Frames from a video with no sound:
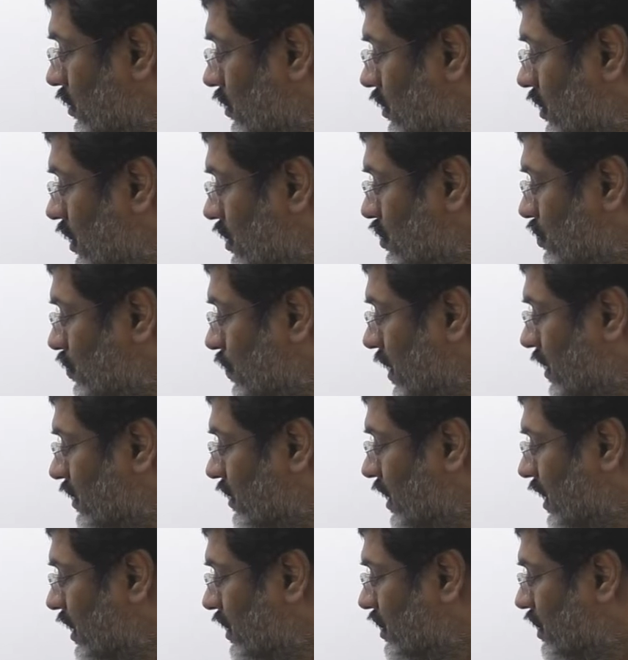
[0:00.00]
This one,
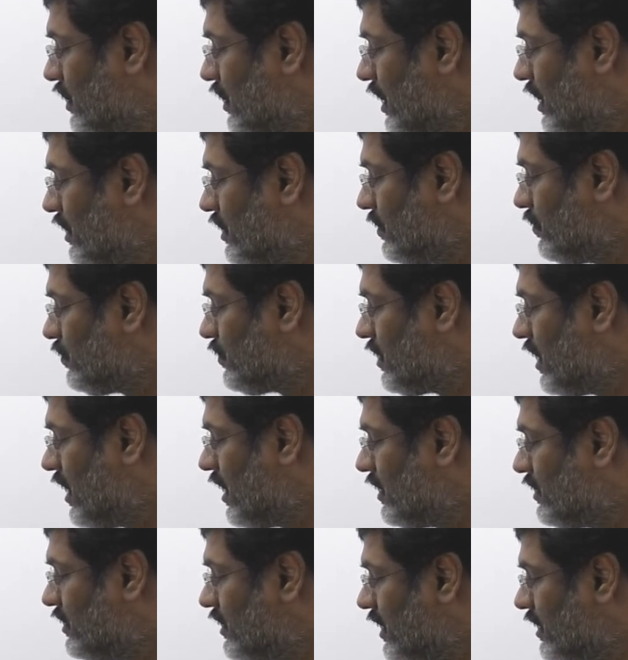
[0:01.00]
there is negative
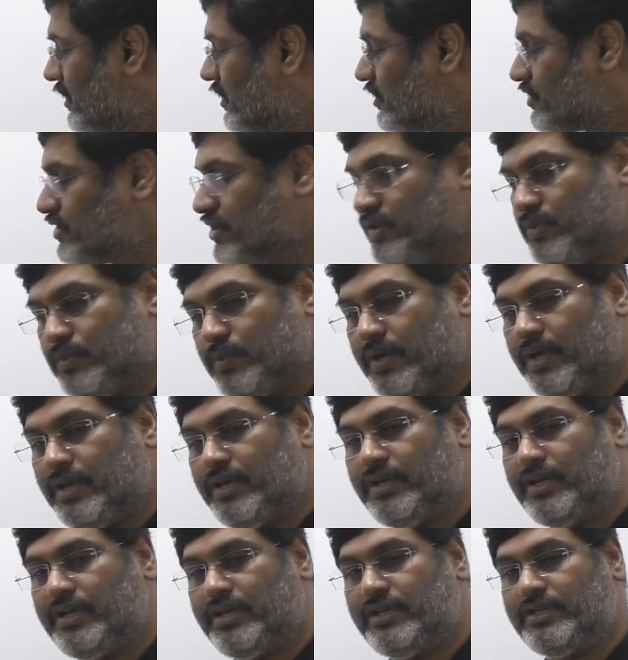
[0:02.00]
charge, adjacent
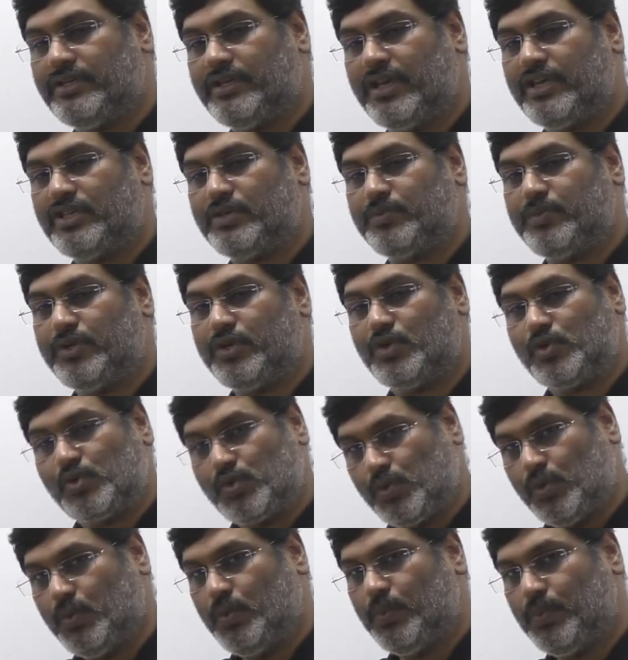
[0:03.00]
one is
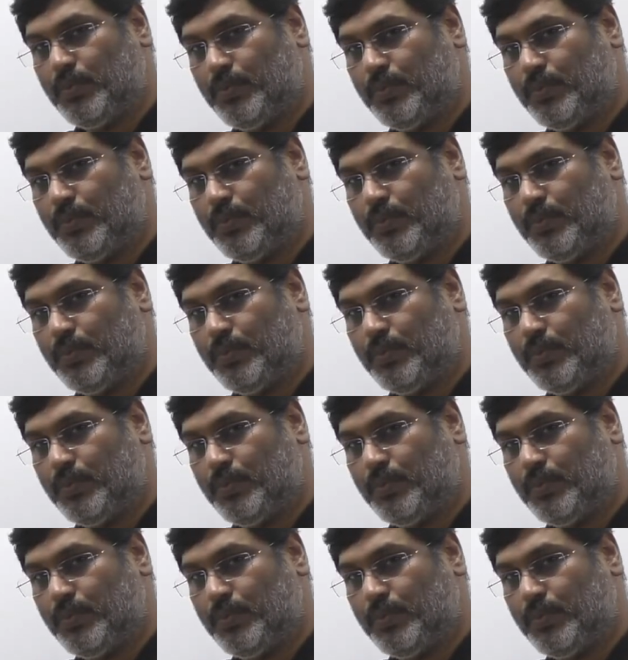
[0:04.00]
sp2,